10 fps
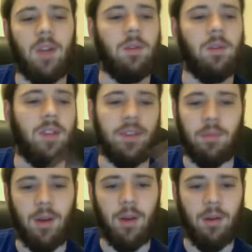
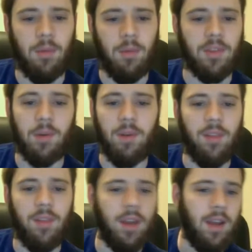test well with the squat
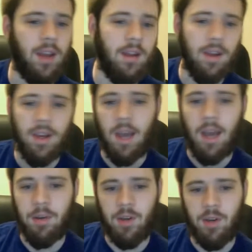for the day,
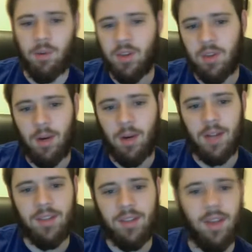I'm going to do a bunch of
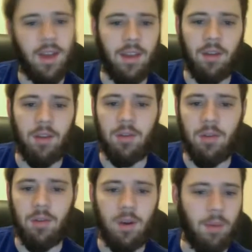squats, and then I'll do
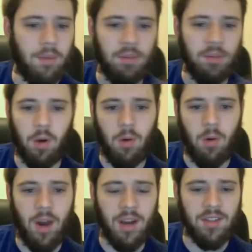maybe some more
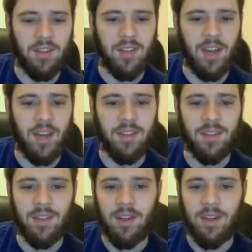quad
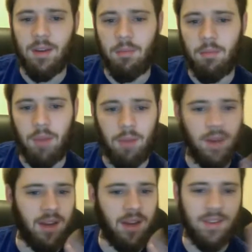exercises, but I'm
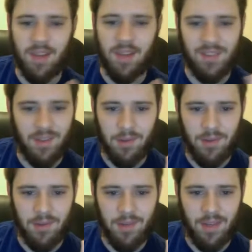not going to test
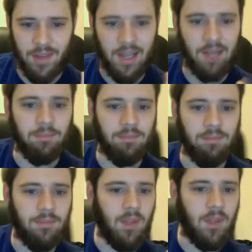those.
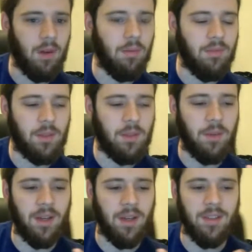Just
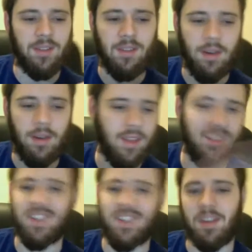because
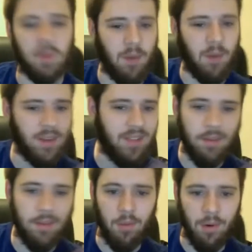that's accessory work. It's
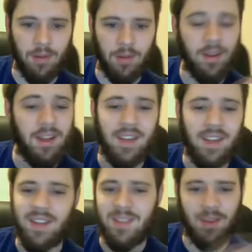not important.
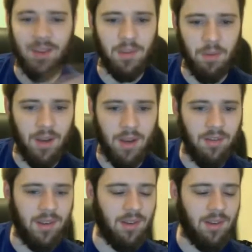It's not super
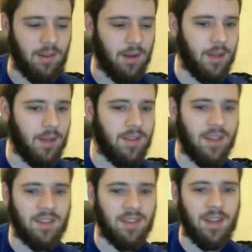heavy
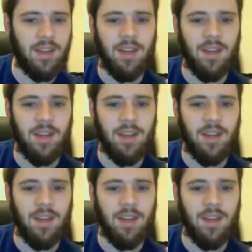intensity,